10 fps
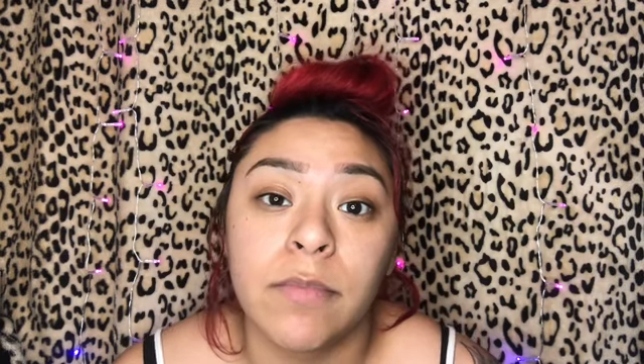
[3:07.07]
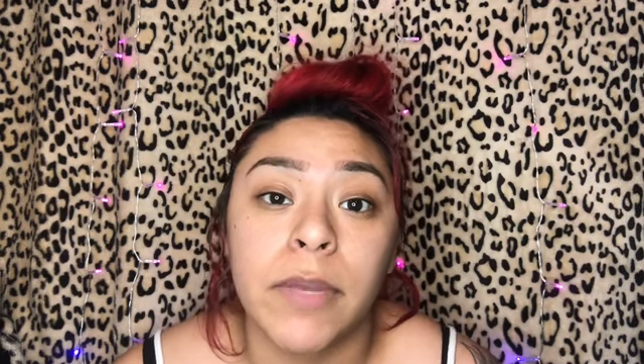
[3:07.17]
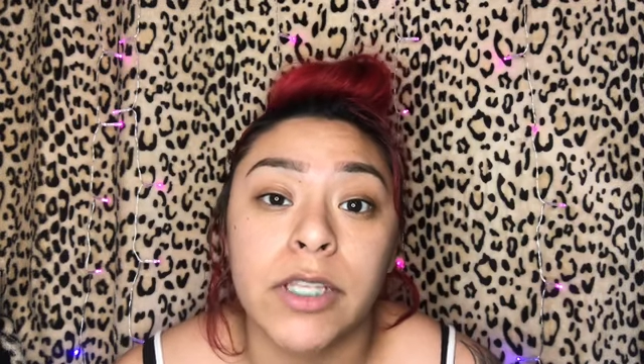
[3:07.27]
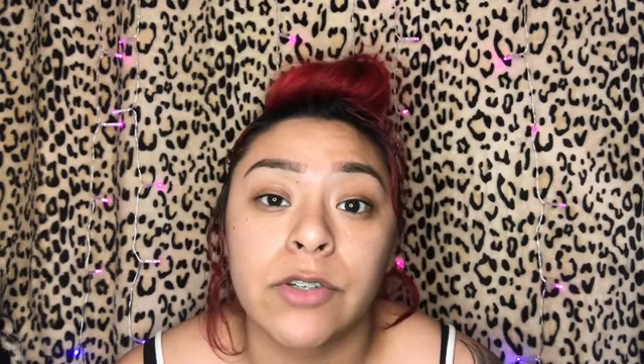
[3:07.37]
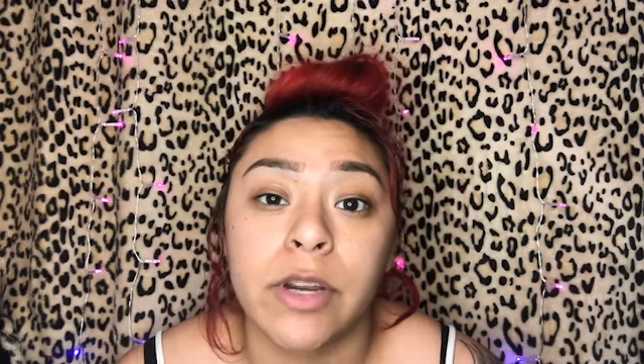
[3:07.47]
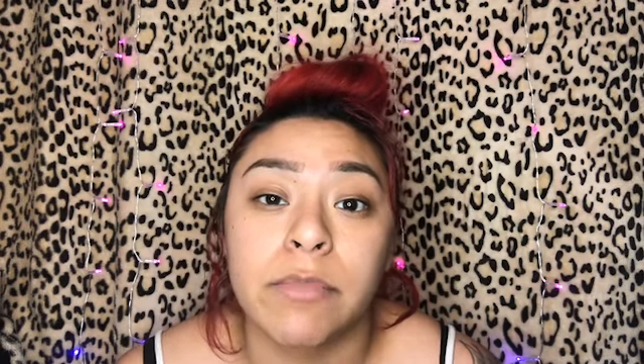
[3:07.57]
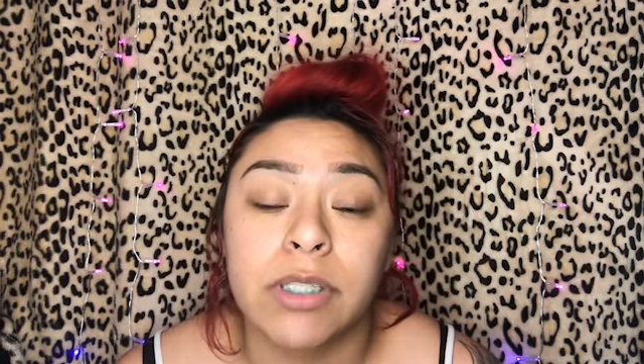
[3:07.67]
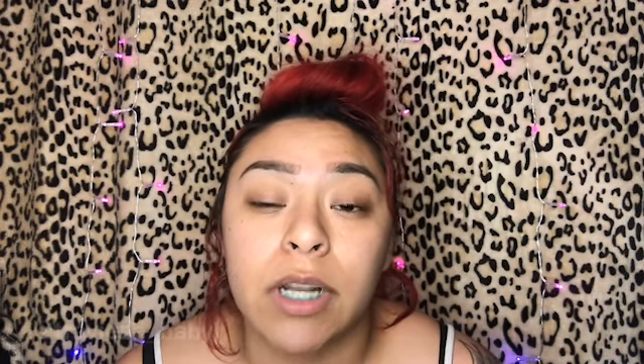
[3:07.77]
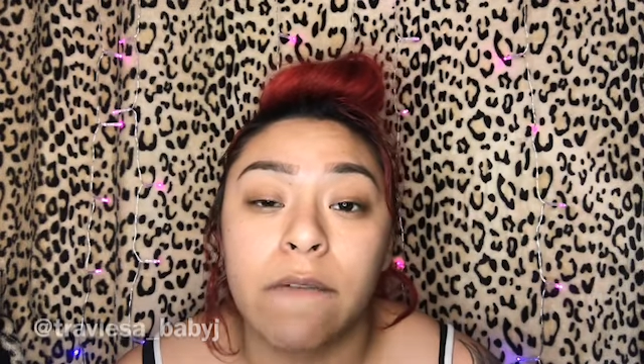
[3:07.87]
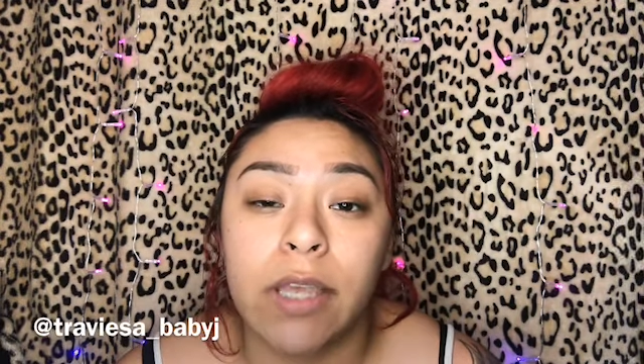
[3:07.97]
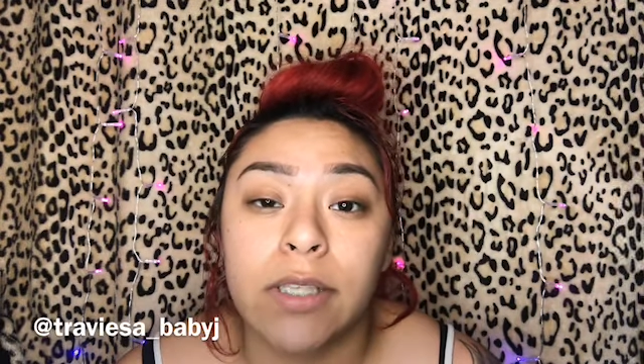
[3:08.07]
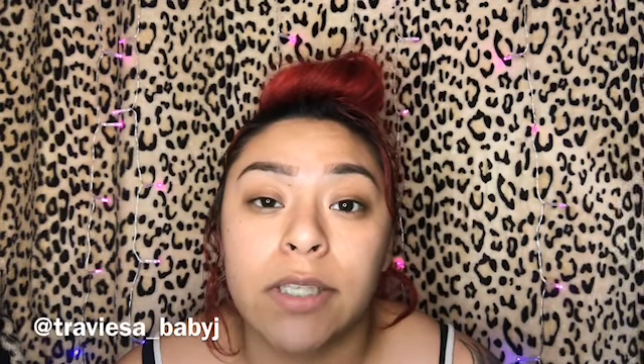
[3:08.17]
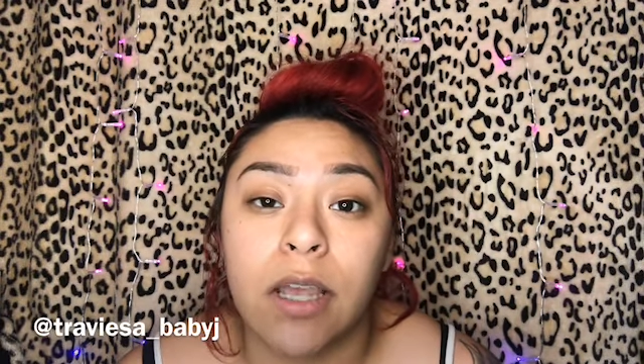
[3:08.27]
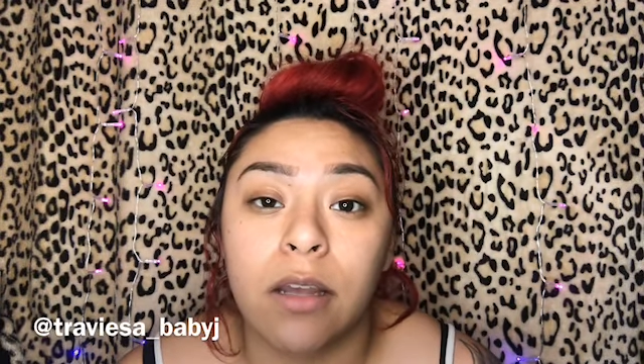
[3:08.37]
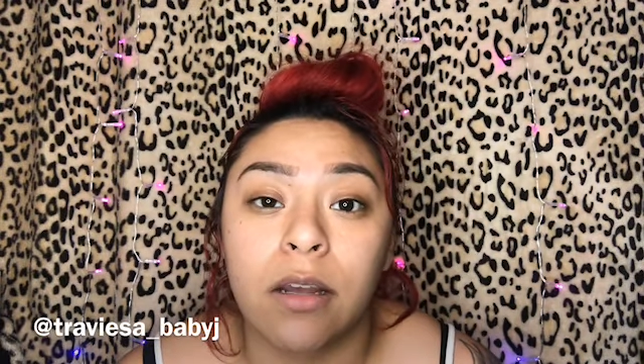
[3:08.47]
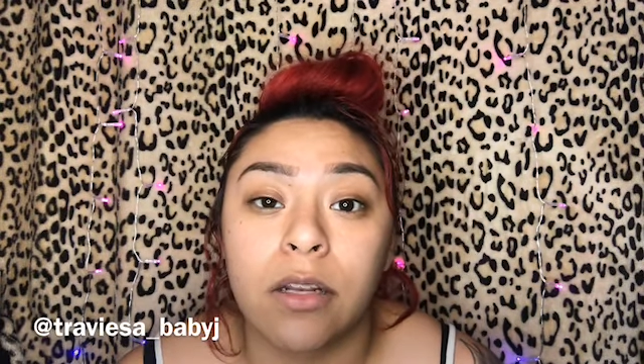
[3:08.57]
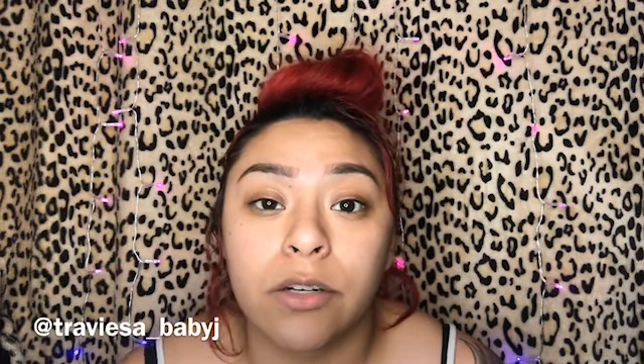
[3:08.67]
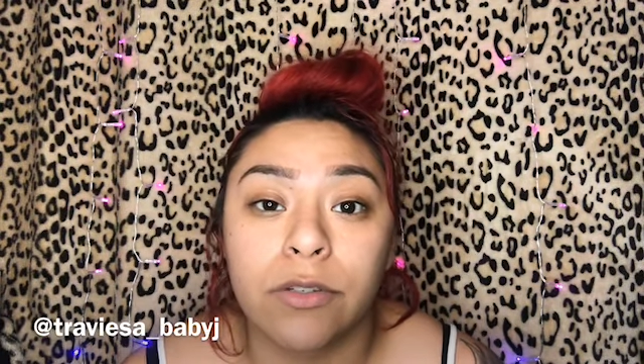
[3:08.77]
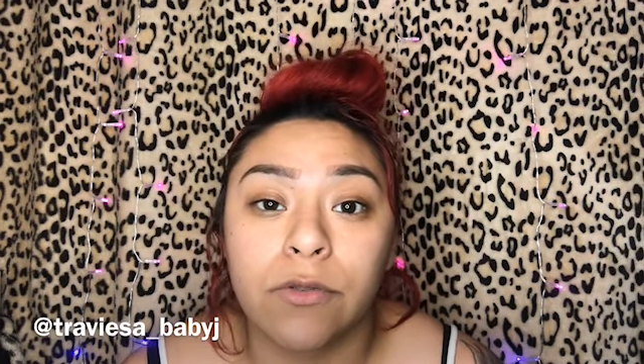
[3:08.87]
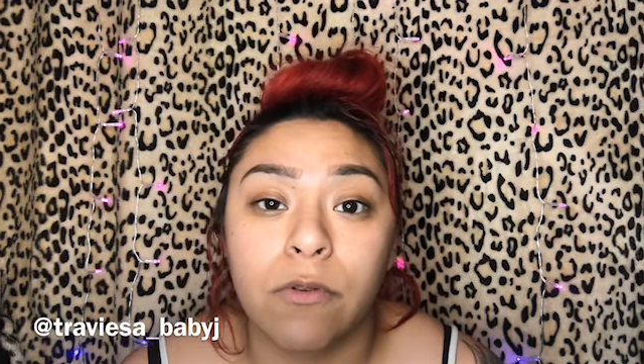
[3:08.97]
my Instagram is traviesa
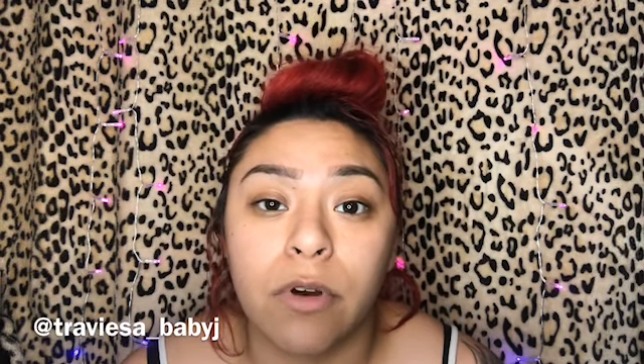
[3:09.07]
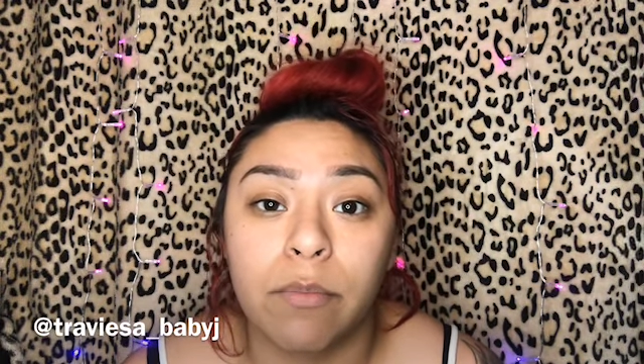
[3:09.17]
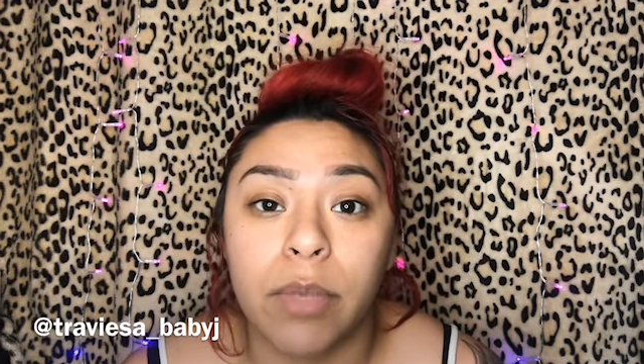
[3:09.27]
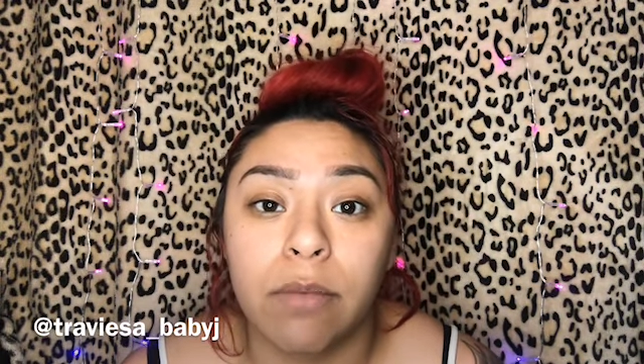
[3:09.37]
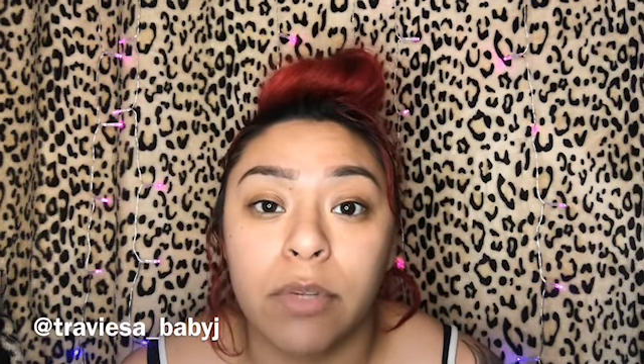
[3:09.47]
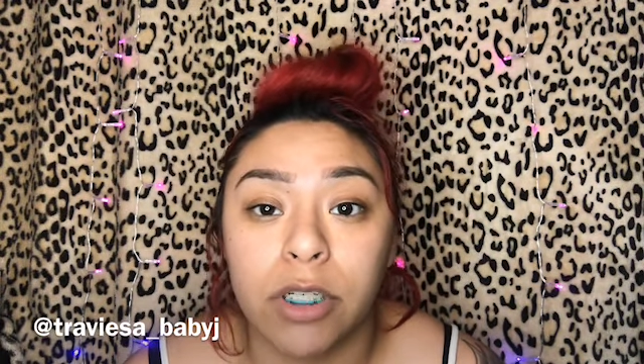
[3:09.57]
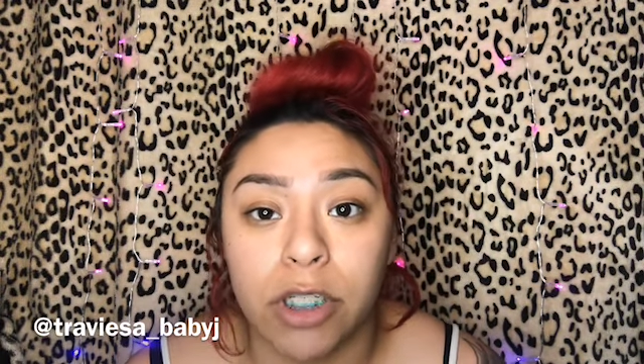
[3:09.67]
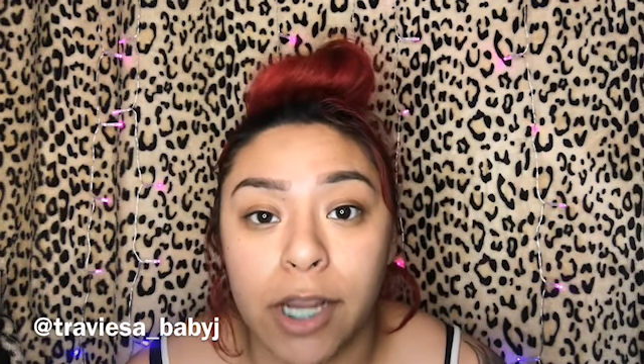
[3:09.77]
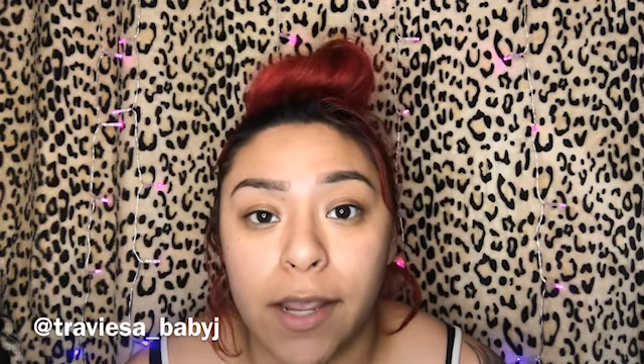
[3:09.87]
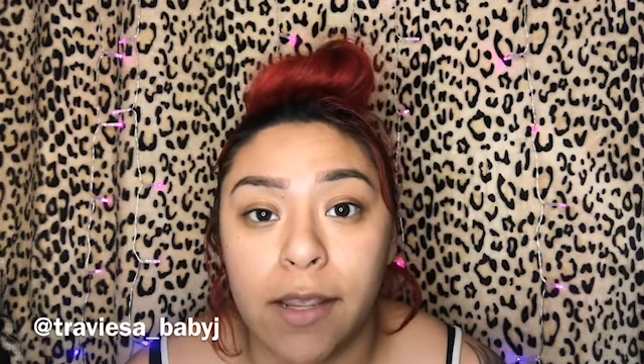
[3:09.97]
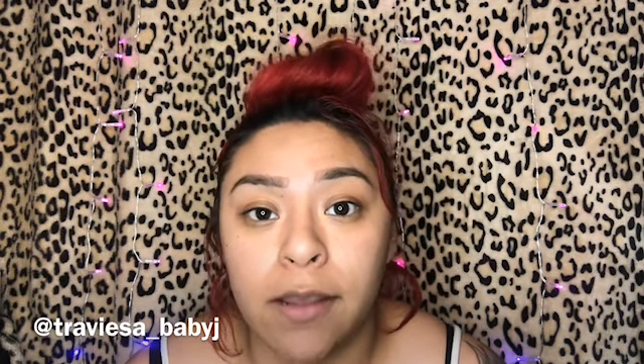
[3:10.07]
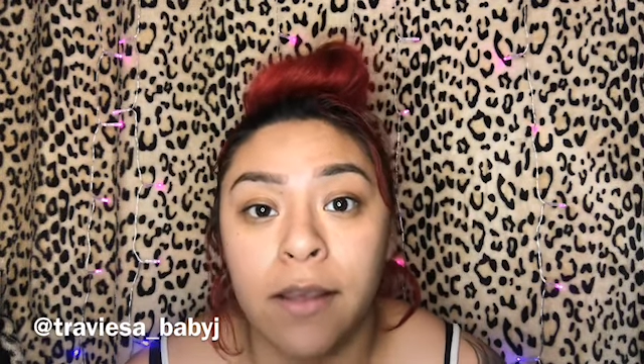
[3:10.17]
underscore baby J